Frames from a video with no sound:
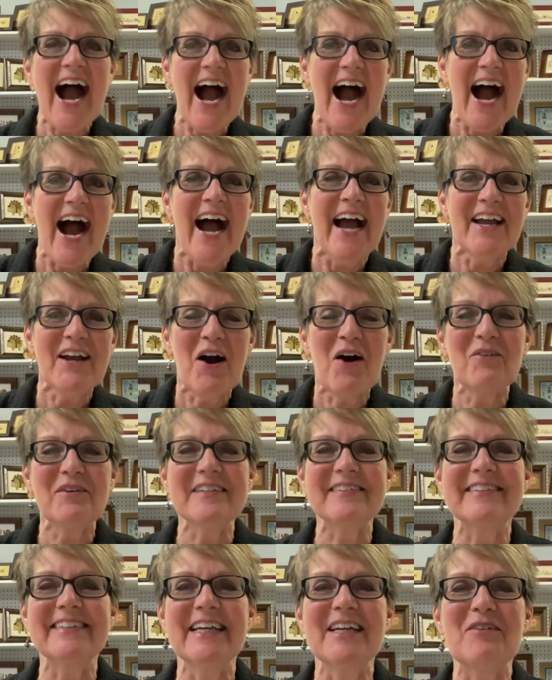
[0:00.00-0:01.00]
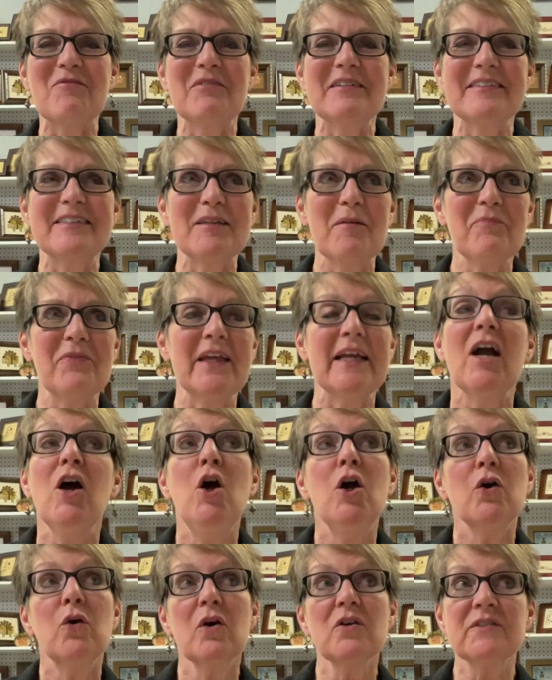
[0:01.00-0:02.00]
I always think when something,
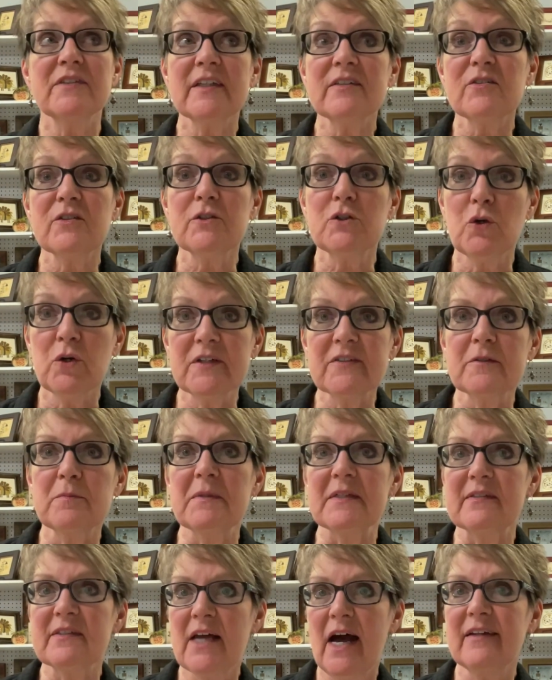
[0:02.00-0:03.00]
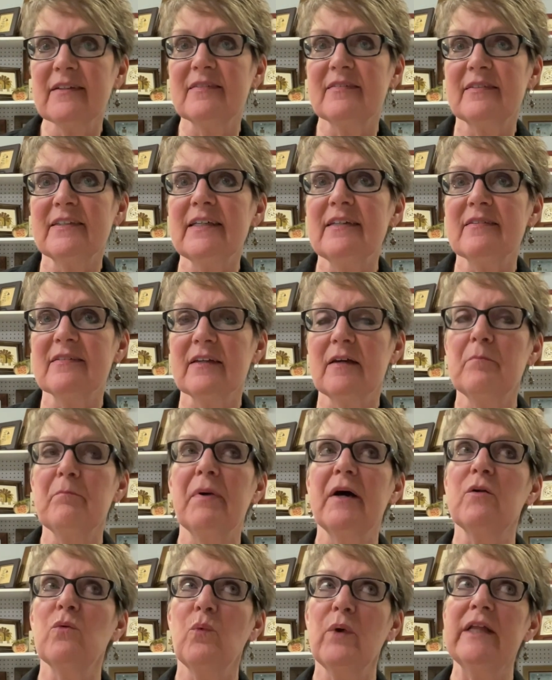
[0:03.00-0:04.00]
of course, this is Christmas, not a season,
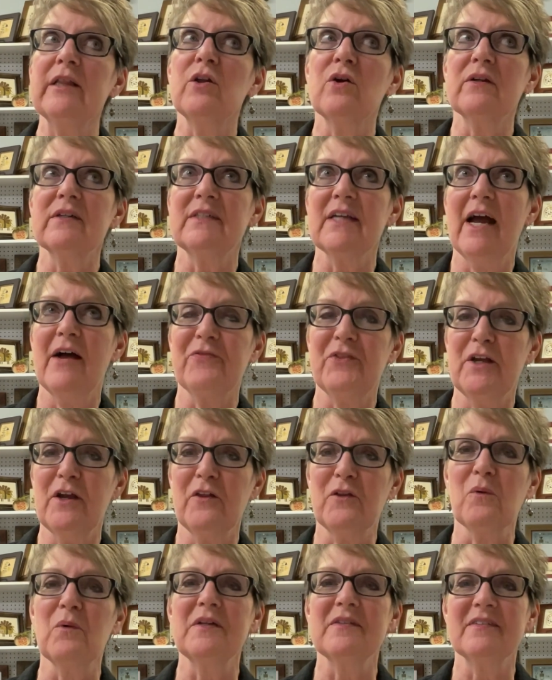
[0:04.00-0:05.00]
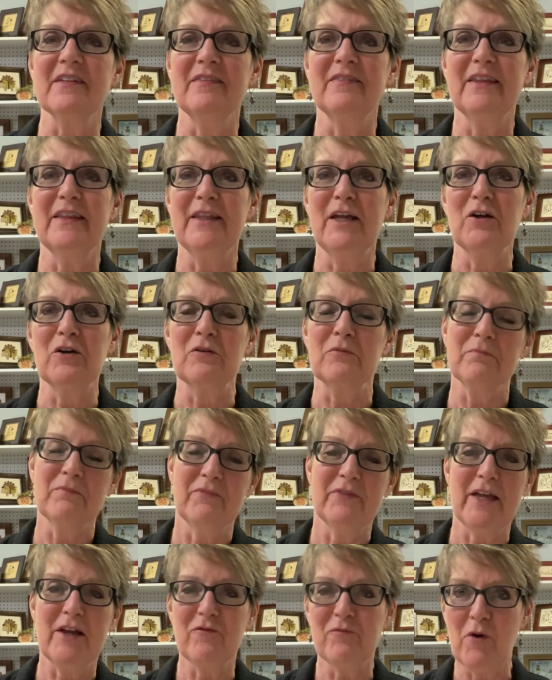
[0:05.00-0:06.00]
but we looked at the other ones and
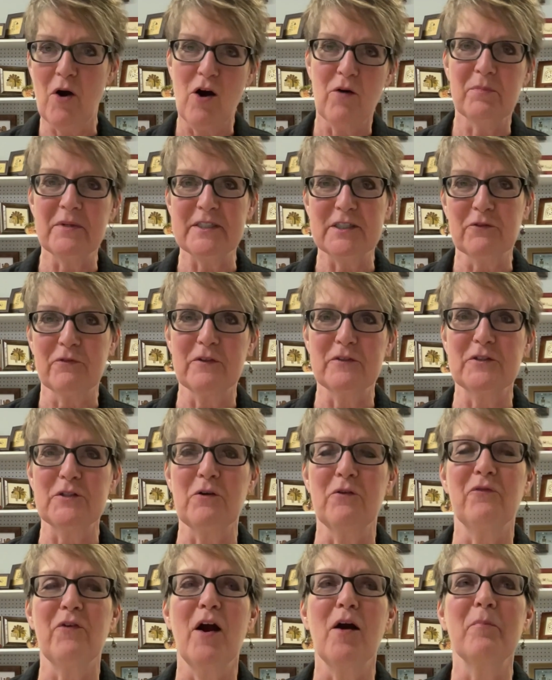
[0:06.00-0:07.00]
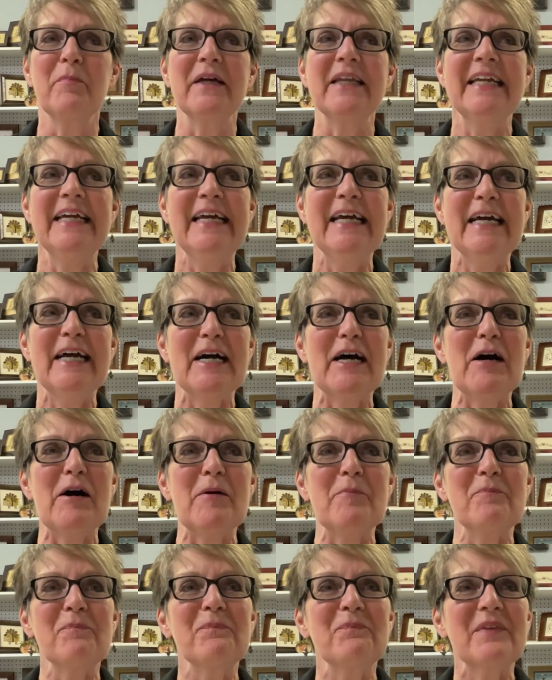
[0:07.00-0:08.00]
they've all been different so far. But
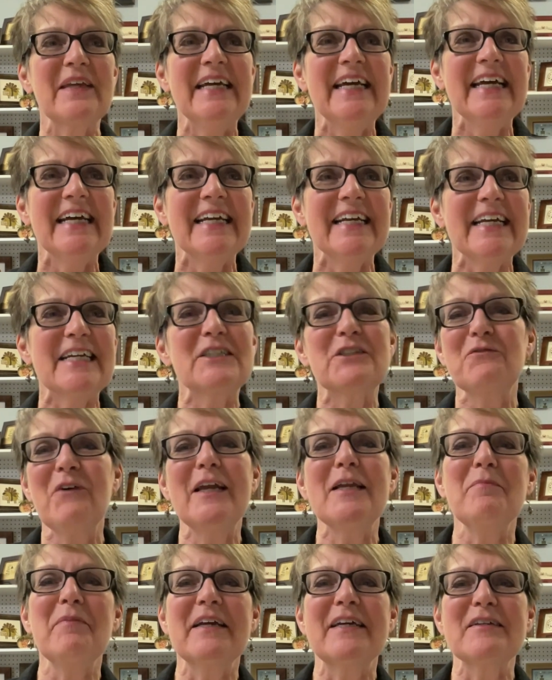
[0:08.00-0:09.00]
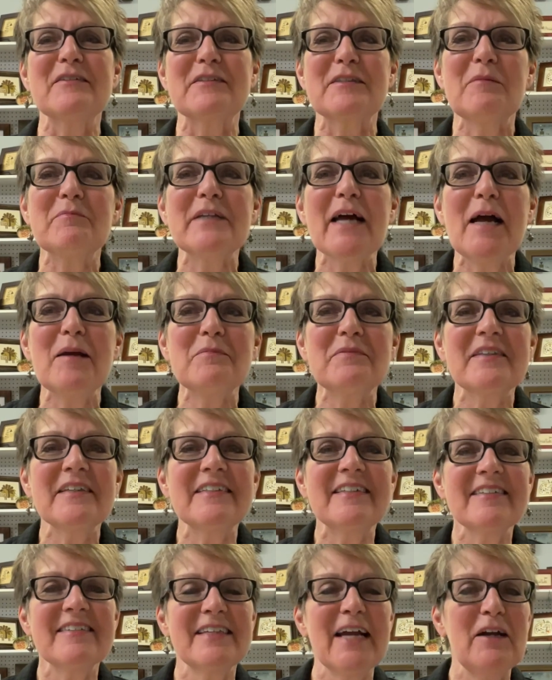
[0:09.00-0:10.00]
it's funny because sometimes the
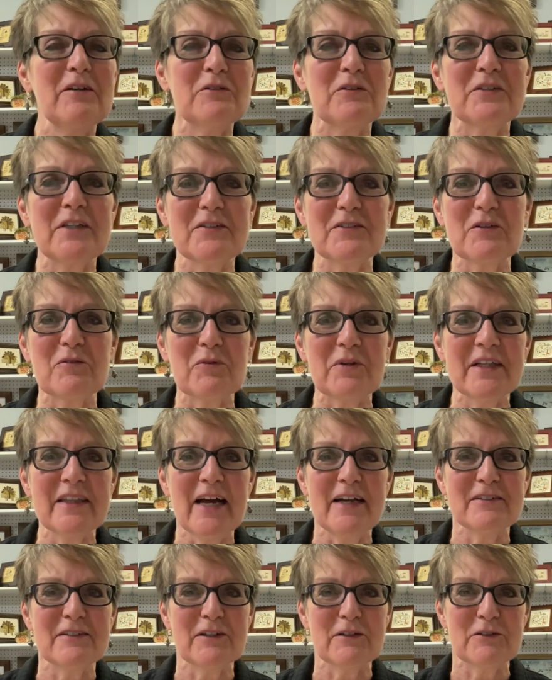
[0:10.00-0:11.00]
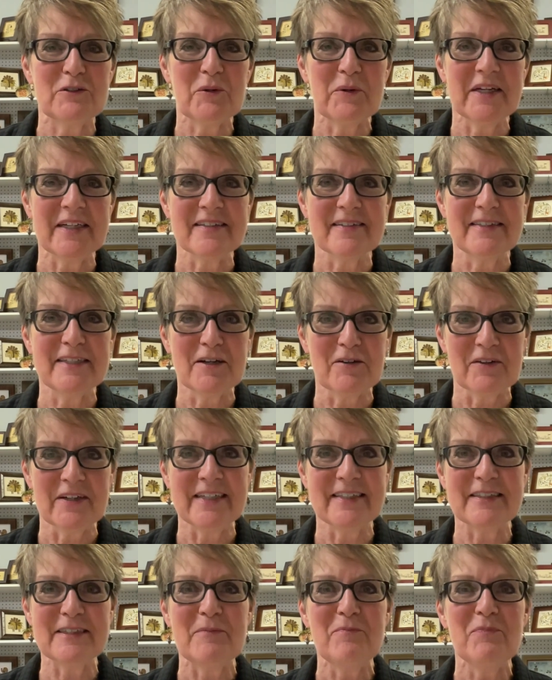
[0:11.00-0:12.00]
designer doesn't realize they're doing a series,